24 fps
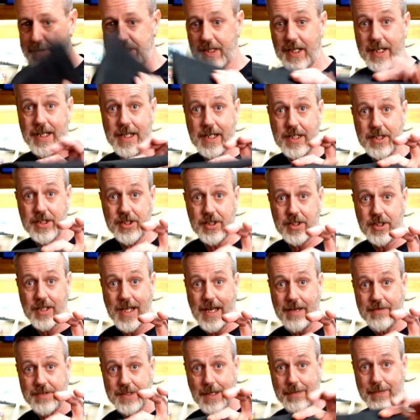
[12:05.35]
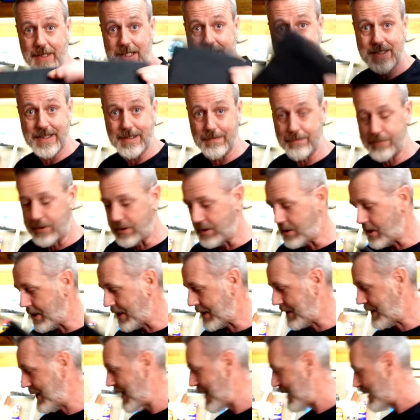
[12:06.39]
so you could just have something simple
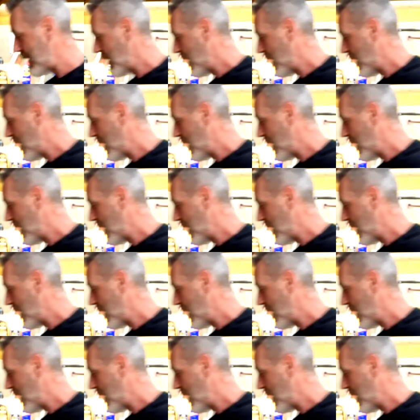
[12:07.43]
like that,